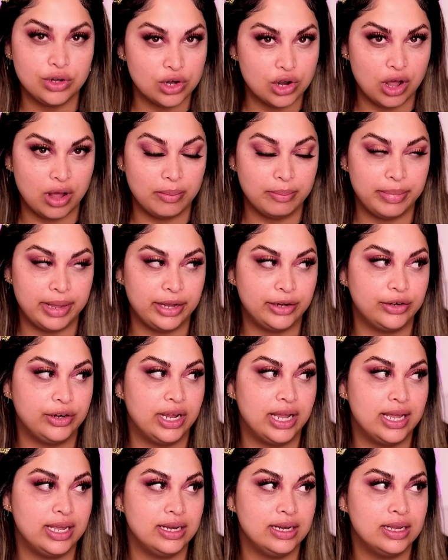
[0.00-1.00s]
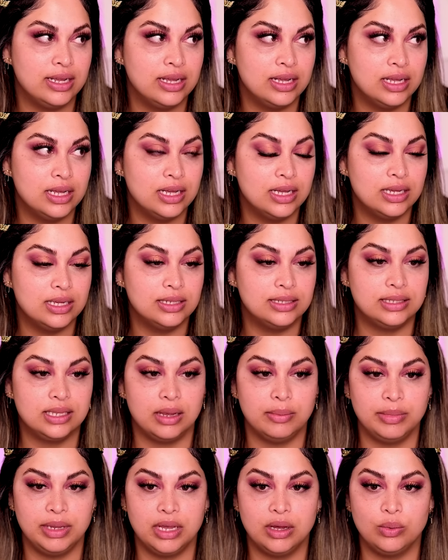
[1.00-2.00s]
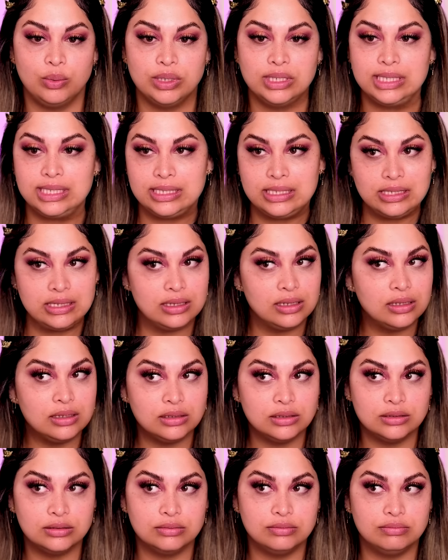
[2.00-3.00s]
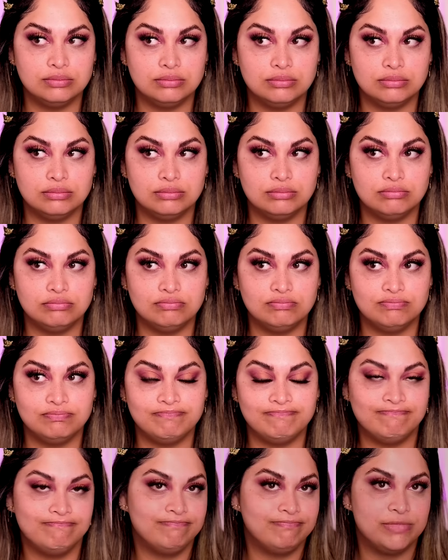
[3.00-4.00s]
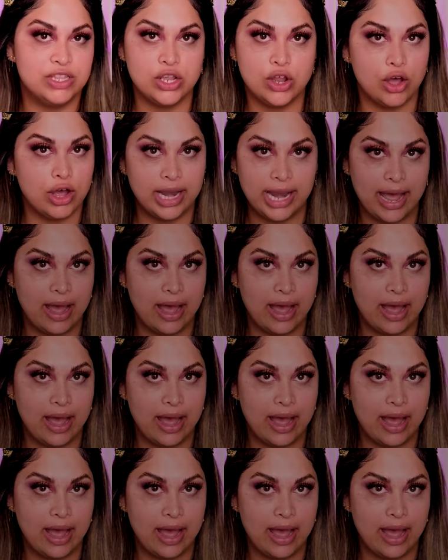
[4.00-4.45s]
not better. And Samia was still not